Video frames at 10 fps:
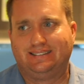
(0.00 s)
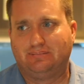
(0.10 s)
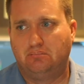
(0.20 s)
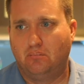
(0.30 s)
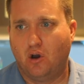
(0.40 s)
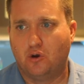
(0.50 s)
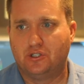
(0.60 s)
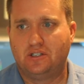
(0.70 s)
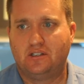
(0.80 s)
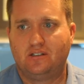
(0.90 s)

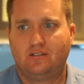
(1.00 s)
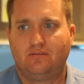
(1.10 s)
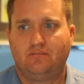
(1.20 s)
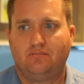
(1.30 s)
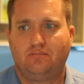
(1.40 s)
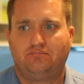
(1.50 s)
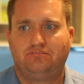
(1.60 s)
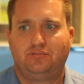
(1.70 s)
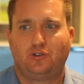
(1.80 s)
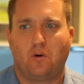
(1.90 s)
Most
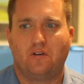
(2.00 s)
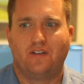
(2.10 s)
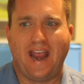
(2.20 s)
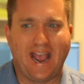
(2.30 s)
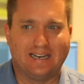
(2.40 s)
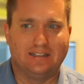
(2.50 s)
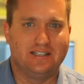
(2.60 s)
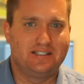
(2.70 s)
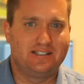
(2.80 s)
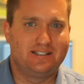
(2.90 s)
sort of
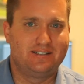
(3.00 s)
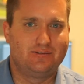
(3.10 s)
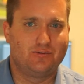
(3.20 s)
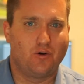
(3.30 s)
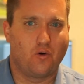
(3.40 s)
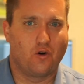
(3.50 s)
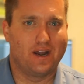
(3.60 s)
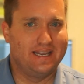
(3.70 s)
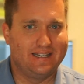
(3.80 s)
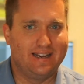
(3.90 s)
analysts or
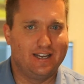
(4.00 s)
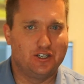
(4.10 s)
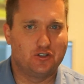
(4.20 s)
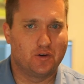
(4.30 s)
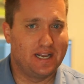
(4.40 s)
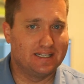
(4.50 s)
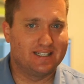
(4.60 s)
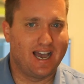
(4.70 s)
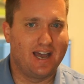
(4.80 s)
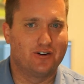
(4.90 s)
industry
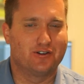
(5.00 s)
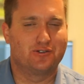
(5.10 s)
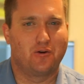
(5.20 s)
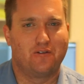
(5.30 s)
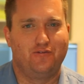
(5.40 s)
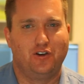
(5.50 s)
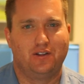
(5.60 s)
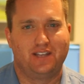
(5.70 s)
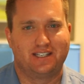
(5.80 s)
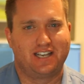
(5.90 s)
insiders sort of feel
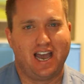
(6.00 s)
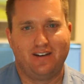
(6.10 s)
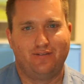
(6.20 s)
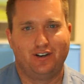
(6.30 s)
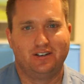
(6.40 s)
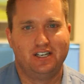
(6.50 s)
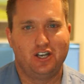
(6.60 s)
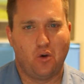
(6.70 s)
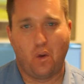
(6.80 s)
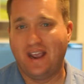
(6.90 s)
that that's kind of
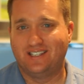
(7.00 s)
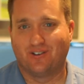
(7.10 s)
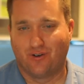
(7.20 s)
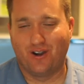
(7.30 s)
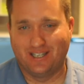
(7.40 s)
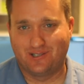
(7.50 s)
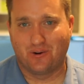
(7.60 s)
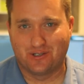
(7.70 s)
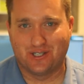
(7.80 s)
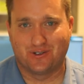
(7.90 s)
a waste of
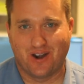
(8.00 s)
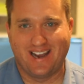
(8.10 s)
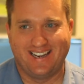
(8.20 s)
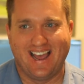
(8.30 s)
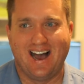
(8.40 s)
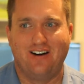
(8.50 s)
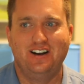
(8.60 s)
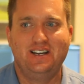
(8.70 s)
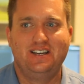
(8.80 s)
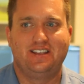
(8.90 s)
resources right now,
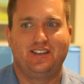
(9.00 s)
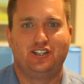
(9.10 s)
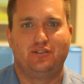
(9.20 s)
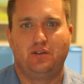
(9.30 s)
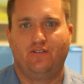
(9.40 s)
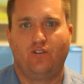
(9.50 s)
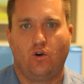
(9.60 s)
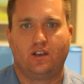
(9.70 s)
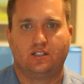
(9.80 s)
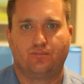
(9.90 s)
that they should be
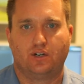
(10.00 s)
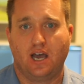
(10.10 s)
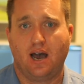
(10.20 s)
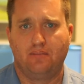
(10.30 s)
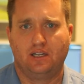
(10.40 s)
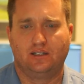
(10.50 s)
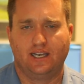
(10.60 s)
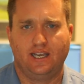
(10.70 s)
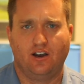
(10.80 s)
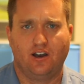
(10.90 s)
focused
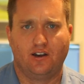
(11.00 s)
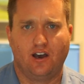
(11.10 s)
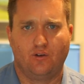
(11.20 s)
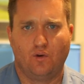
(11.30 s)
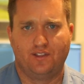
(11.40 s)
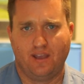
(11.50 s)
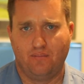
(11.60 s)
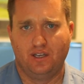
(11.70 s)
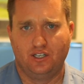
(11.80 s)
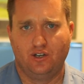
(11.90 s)
predominantly on what they've
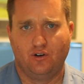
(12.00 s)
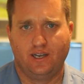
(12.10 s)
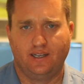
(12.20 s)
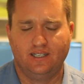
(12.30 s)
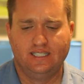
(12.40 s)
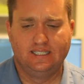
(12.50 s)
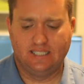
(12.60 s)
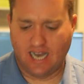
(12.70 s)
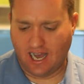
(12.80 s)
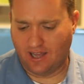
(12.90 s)
been doing.
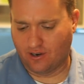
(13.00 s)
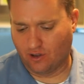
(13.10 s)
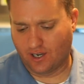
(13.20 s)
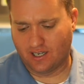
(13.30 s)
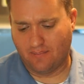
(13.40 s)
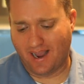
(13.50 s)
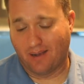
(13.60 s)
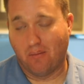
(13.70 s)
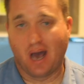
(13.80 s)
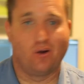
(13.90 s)
They're looking to make a
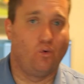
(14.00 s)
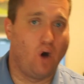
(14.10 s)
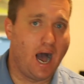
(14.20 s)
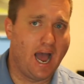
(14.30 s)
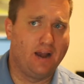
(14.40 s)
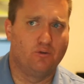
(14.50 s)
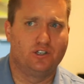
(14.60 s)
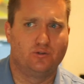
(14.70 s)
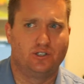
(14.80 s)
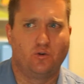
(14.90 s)
Model Y,
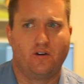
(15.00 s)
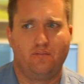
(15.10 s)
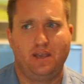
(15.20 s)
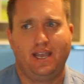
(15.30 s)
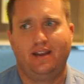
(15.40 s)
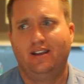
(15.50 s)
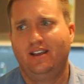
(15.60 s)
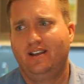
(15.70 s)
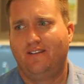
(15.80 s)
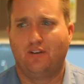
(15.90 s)
which would sort of be,
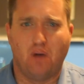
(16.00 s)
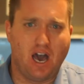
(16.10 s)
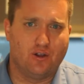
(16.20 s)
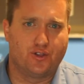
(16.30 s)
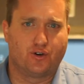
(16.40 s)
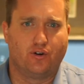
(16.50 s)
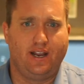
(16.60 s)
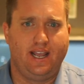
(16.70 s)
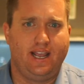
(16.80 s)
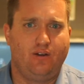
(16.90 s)
the Model
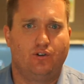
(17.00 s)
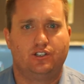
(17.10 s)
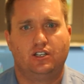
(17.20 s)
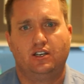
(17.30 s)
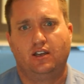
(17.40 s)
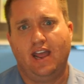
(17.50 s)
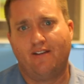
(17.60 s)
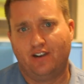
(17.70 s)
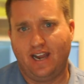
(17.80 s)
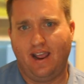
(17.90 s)
3 was the
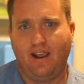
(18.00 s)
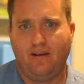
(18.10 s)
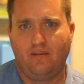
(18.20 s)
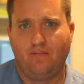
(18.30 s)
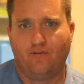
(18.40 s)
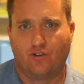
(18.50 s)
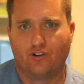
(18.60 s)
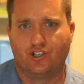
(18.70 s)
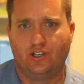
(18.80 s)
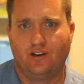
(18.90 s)
everyday
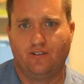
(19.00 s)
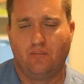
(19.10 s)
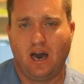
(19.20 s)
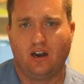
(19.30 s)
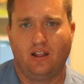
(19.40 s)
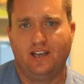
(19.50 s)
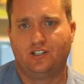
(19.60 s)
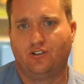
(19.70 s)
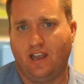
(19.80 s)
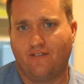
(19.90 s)
version of the Model S,
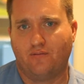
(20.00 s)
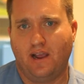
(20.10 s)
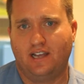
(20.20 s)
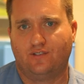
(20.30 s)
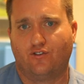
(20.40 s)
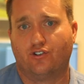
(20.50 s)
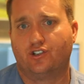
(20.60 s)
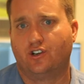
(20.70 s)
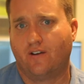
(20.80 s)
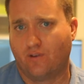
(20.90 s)
or the everyman's
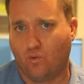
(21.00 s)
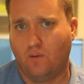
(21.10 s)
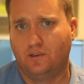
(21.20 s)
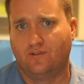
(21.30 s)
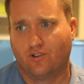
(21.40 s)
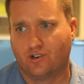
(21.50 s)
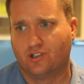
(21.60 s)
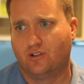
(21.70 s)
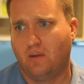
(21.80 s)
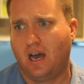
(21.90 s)
version, or every woman's version
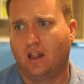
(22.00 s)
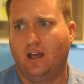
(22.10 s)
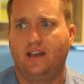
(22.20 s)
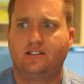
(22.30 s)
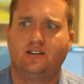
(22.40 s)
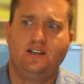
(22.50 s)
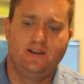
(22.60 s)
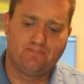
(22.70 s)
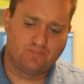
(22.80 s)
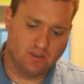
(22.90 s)
of the Model S.
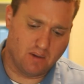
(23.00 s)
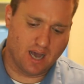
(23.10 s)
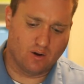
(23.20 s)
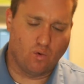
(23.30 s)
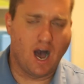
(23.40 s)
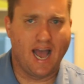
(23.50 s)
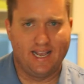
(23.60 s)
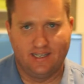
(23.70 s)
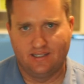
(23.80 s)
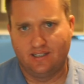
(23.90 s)
The Model Y
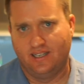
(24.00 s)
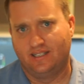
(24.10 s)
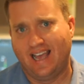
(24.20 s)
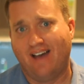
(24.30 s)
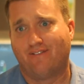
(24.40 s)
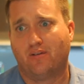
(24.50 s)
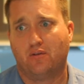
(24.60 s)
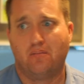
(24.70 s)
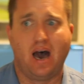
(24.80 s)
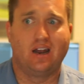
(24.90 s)
is that from the
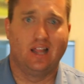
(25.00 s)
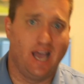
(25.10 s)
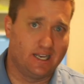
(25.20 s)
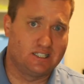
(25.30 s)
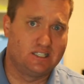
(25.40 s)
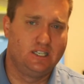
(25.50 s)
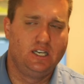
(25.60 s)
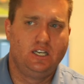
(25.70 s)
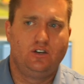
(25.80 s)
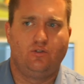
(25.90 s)
Model X,
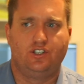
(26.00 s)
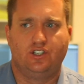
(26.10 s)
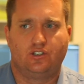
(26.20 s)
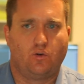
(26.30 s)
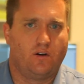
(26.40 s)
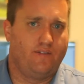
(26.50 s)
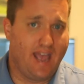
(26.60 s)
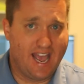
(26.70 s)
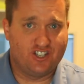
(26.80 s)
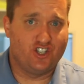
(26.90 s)
which is sort of the
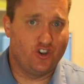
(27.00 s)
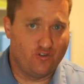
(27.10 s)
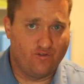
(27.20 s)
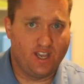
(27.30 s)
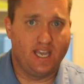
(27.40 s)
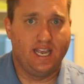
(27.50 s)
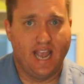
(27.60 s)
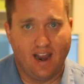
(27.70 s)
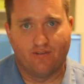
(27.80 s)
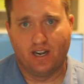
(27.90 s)
SUV
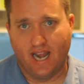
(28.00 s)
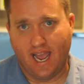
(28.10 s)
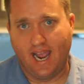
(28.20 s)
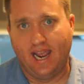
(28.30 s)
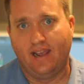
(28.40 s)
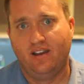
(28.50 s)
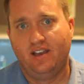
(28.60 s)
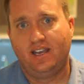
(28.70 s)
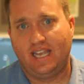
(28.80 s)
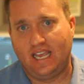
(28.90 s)
everyday
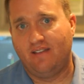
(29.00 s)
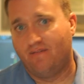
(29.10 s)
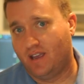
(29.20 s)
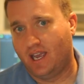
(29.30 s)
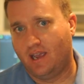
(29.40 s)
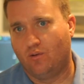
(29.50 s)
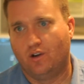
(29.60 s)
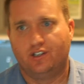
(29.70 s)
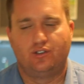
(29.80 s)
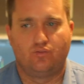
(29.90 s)
EV,
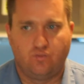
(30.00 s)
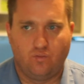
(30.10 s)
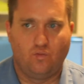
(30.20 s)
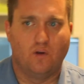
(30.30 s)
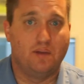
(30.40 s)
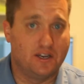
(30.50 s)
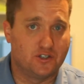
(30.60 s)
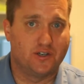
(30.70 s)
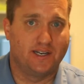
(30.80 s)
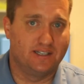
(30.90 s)
which will be
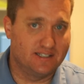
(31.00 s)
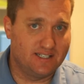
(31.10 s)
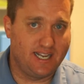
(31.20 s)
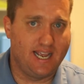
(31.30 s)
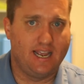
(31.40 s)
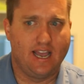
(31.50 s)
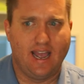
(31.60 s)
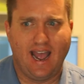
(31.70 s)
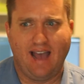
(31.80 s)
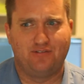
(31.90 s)
interesting to see. I
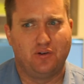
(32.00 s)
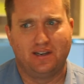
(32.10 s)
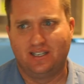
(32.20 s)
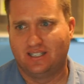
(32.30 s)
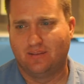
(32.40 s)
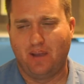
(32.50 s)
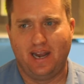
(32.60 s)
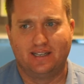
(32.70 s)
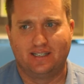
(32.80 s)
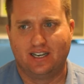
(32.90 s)
have to anticipate
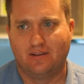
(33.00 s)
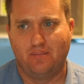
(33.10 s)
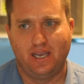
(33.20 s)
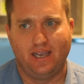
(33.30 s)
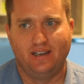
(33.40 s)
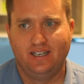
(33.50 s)
it's going to be